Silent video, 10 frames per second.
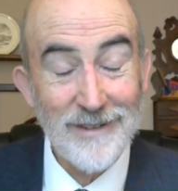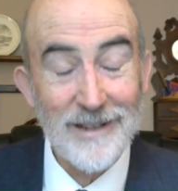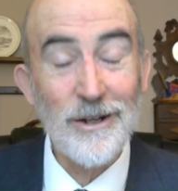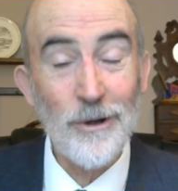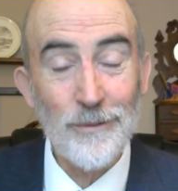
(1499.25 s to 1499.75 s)

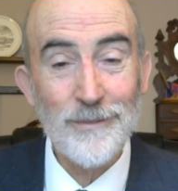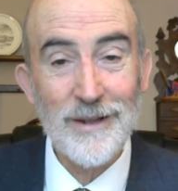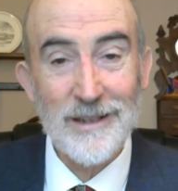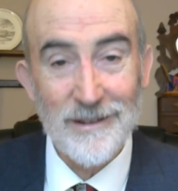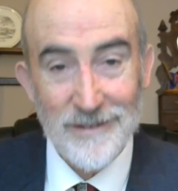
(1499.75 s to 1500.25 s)
I know
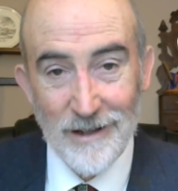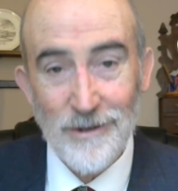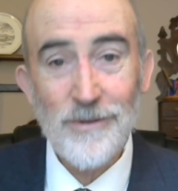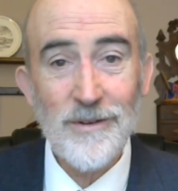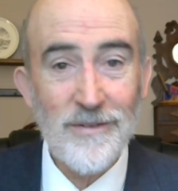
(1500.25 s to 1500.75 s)
it
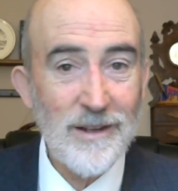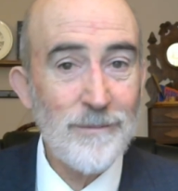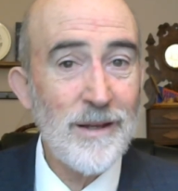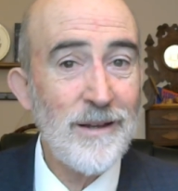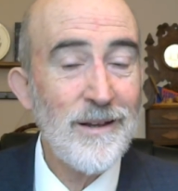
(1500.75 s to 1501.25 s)
continues to see
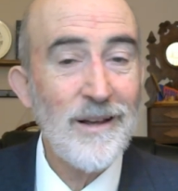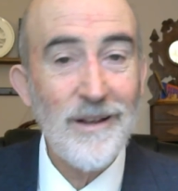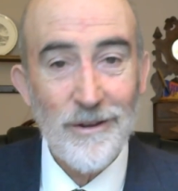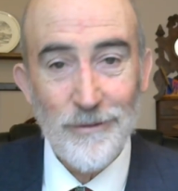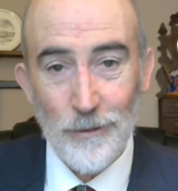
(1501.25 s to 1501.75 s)
me
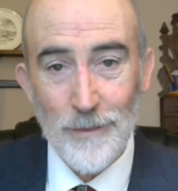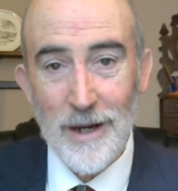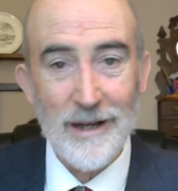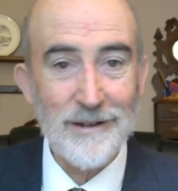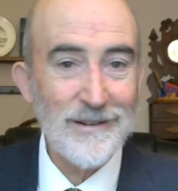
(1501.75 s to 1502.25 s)
through
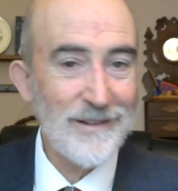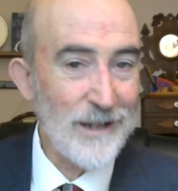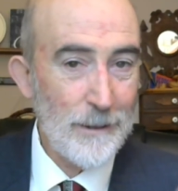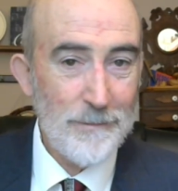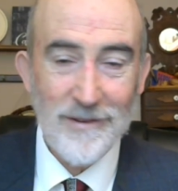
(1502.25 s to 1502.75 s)
mine,
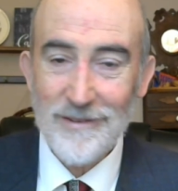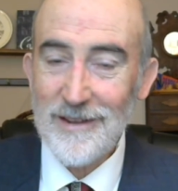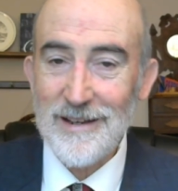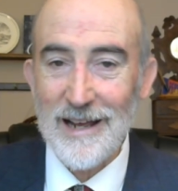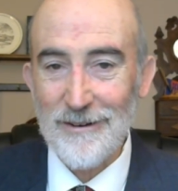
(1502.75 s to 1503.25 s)
the ups,
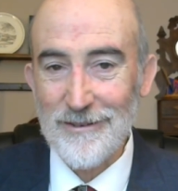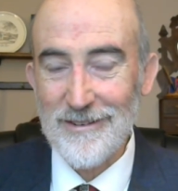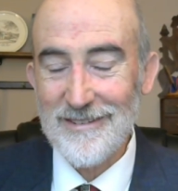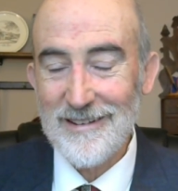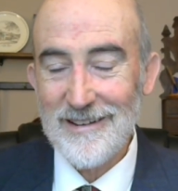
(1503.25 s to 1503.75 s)
the
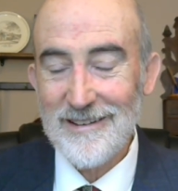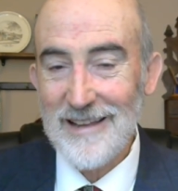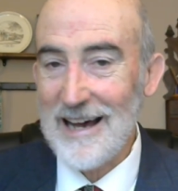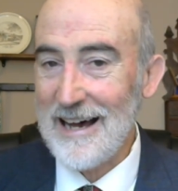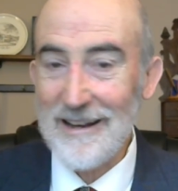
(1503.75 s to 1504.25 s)
downs,
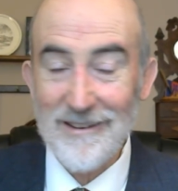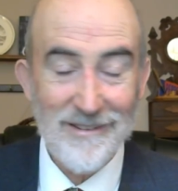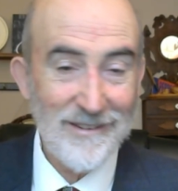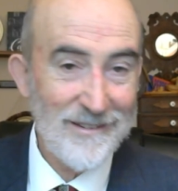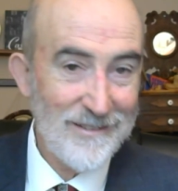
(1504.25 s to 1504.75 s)
the highs,